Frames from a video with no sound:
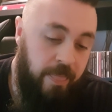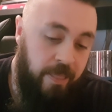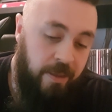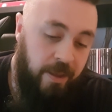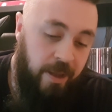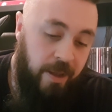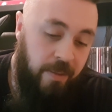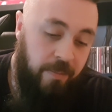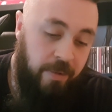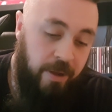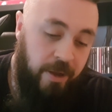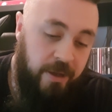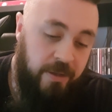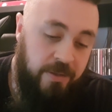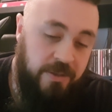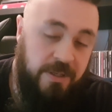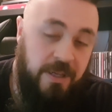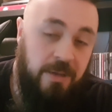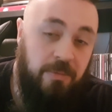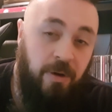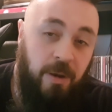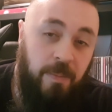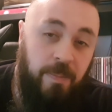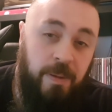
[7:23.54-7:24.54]
I can
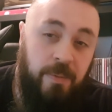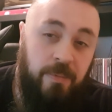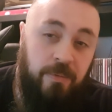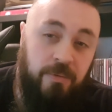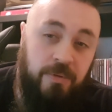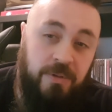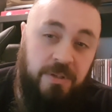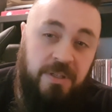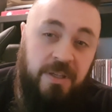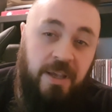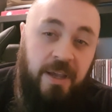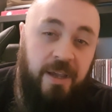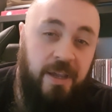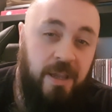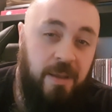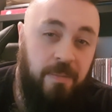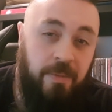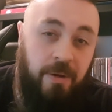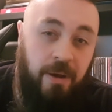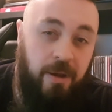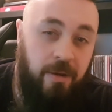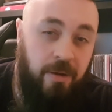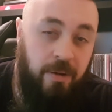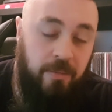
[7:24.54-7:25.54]
see why people would say it,
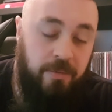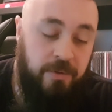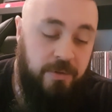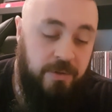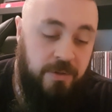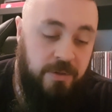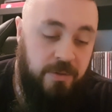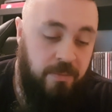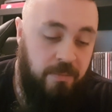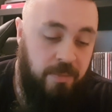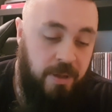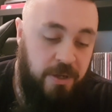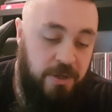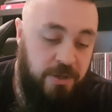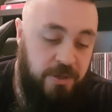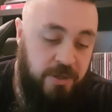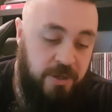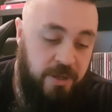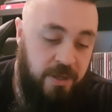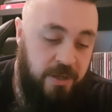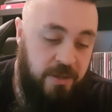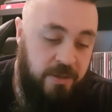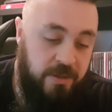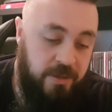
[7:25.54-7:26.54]
but I wouldn't mention
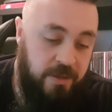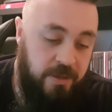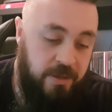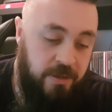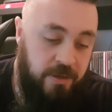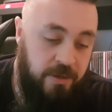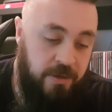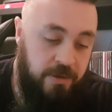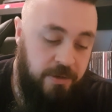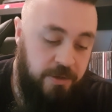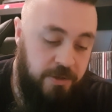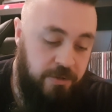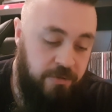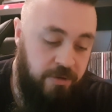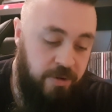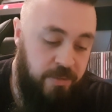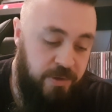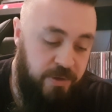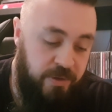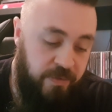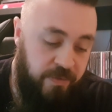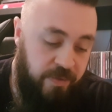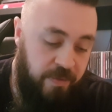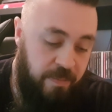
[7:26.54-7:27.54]
it as a
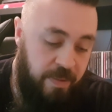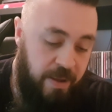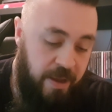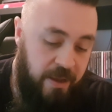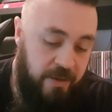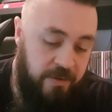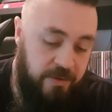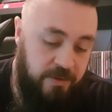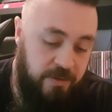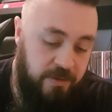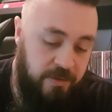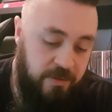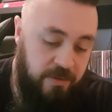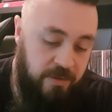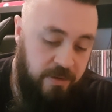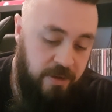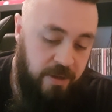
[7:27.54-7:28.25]
description of the band.